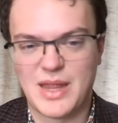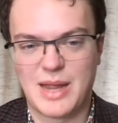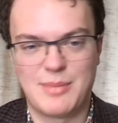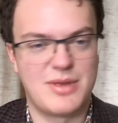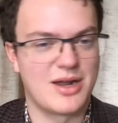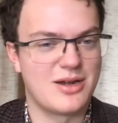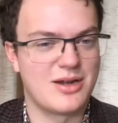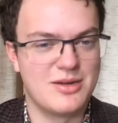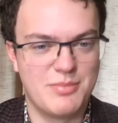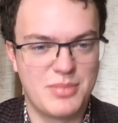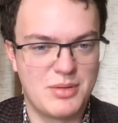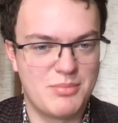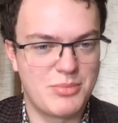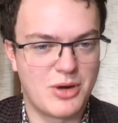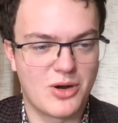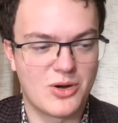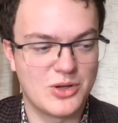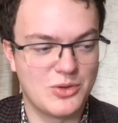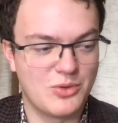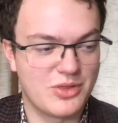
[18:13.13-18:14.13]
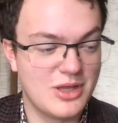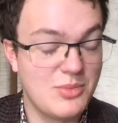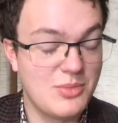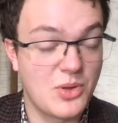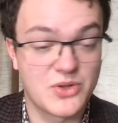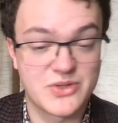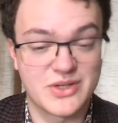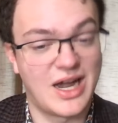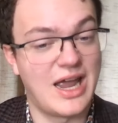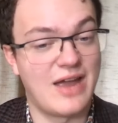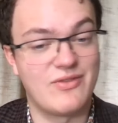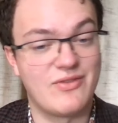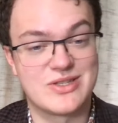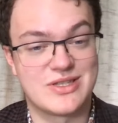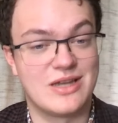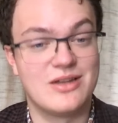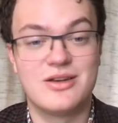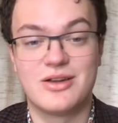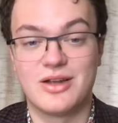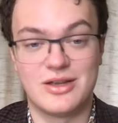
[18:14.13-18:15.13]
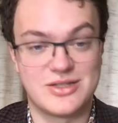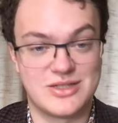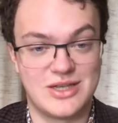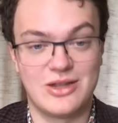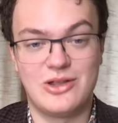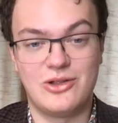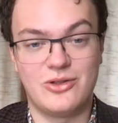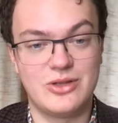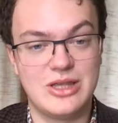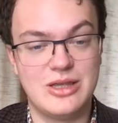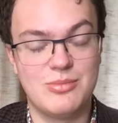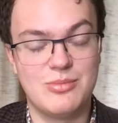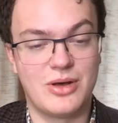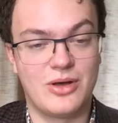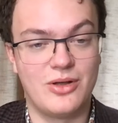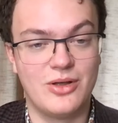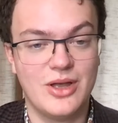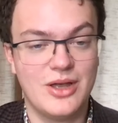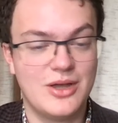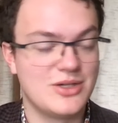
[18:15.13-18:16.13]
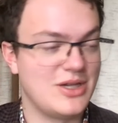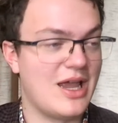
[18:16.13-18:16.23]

I'm not going to bombard you with emails. I haven't sent a single email